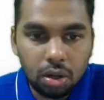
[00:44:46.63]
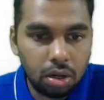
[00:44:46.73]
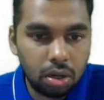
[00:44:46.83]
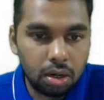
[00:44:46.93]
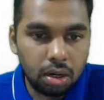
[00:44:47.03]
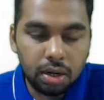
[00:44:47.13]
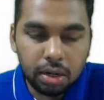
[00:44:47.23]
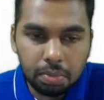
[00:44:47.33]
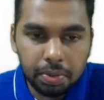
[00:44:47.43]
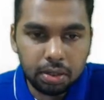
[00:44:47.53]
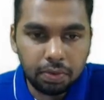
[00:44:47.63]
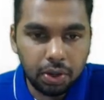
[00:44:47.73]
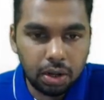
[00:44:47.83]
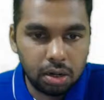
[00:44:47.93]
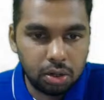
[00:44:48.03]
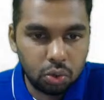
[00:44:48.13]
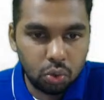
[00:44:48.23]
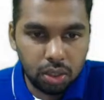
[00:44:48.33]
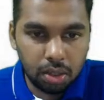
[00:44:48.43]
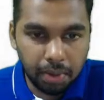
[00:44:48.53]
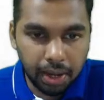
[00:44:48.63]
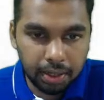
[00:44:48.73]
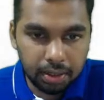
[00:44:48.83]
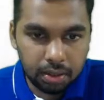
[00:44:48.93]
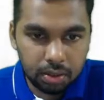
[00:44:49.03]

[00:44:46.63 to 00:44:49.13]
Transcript: a little bit difficult to do in the mind.